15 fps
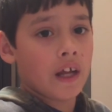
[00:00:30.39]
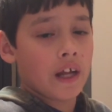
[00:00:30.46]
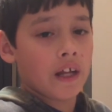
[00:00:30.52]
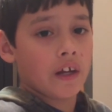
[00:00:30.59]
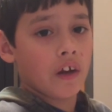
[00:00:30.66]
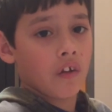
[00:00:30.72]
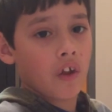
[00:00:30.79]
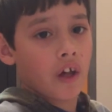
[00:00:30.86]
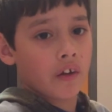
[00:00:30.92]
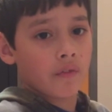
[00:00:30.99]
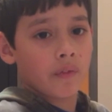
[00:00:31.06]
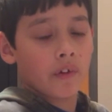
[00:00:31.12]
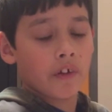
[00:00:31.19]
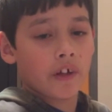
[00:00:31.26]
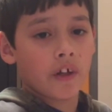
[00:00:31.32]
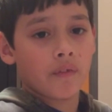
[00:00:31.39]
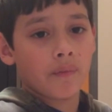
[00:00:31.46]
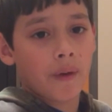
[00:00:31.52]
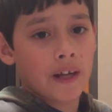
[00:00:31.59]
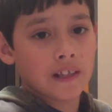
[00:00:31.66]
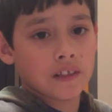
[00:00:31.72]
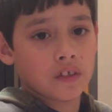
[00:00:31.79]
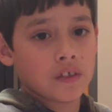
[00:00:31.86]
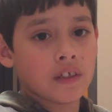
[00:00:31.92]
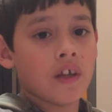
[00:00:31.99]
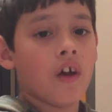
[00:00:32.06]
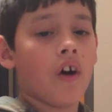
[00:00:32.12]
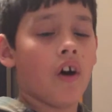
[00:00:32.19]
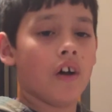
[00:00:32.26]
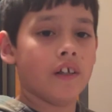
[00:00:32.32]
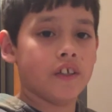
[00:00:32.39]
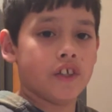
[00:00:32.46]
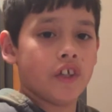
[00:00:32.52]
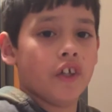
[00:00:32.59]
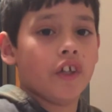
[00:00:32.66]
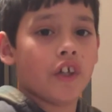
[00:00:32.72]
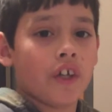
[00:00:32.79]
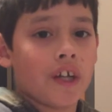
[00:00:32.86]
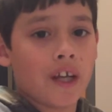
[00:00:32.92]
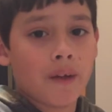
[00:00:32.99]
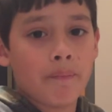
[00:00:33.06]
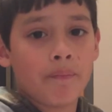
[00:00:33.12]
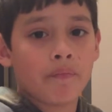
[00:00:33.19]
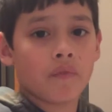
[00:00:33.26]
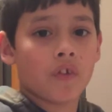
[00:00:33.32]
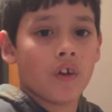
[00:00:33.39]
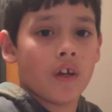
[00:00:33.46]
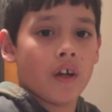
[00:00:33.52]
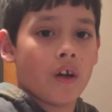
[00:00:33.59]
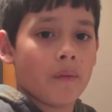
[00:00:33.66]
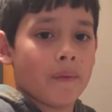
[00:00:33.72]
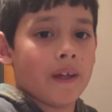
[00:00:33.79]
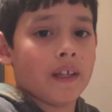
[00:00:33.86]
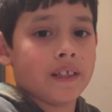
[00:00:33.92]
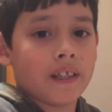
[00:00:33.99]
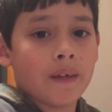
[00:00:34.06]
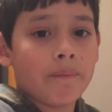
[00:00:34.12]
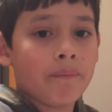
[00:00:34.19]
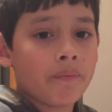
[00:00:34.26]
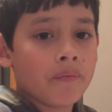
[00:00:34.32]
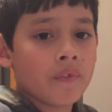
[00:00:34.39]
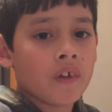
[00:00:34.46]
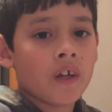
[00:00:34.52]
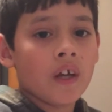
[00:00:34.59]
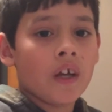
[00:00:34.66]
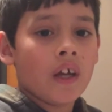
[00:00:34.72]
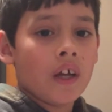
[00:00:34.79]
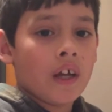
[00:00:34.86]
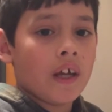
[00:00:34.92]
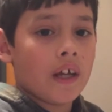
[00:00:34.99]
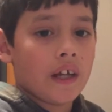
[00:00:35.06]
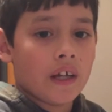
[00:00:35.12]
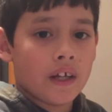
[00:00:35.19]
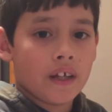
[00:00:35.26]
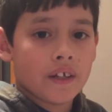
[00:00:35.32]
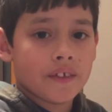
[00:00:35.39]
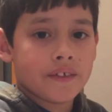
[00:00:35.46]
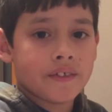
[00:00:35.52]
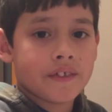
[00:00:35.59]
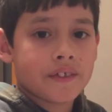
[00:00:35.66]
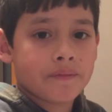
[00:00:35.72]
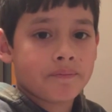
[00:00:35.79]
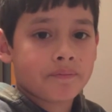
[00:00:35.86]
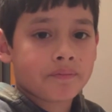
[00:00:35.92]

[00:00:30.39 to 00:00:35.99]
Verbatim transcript: and a lot of really good friends on junior team and on my team, and